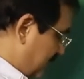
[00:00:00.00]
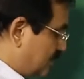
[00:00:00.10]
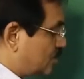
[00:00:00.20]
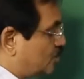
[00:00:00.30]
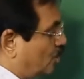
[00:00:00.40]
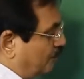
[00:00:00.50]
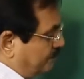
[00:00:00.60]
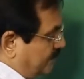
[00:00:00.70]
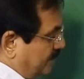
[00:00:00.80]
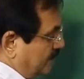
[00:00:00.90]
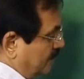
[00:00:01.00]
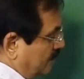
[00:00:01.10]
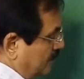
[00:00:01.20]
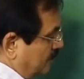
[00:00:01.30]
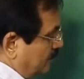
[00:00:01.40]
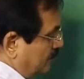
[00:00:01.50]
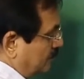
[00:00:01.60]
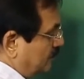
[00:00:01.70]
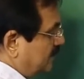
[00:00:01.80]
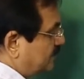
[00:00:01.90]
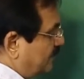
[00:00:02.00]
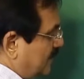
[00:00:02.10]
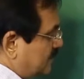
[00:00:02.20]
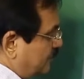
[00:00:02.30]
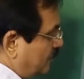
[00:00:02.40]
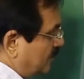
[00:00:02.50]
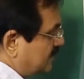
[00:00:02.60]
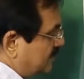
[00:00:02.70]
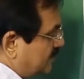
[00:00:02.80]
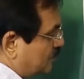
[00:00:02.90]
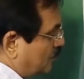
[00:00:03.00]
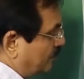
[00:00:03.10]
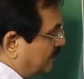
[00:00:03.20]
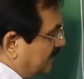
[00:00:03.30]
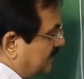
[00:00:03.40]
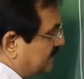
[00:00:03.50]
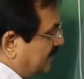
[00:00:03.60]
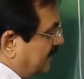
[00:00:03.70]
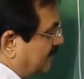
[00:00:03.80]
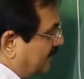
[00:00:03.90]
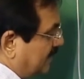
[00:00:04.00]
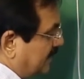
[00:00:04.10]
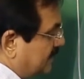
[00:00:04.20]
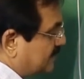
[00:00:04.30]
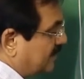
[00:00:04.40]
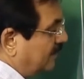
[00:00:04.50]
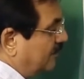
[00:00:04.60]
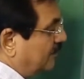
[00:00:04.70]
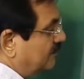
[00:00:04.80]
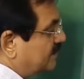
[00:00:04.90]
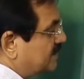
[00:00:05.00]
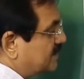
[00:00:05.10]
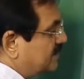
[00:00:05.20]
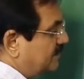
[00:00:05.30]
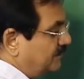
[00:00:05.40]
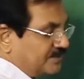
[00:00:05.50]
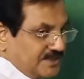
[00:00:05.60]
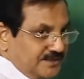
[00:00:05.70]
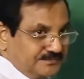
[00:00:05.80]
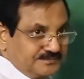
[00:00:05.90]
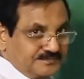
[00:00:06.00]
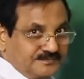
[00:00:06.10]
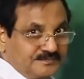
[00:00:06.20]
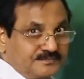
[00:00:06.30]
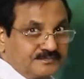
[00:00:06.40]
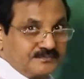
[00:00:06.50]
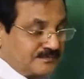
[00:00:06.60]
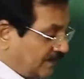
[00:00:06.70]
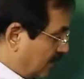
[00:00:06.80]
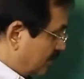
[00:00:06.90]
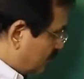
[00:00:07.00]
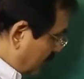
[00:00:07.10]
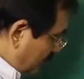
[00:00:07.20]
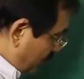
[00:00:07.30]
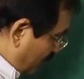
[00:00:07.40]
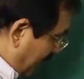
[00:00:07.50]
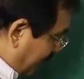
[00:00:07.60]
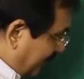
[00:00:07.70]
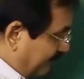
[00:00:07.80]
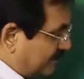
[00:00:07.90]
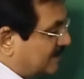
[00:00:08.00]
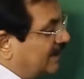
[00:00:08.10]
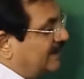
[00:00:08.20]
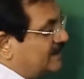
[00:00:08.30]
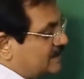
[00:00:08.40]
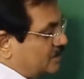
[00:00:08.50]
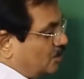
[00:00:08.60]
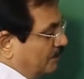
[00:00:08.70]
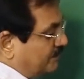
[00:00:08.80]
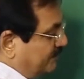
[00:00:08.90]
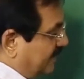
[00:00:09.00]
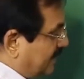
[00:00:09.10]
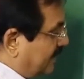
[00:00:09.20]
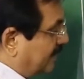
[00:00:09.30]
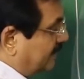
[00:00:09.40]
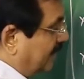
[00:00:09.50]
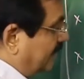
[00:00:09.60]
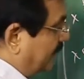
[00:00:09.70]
is doped. This phosphorus is doped in the silicon crystal, which is neutral. So, one neutral is doped with another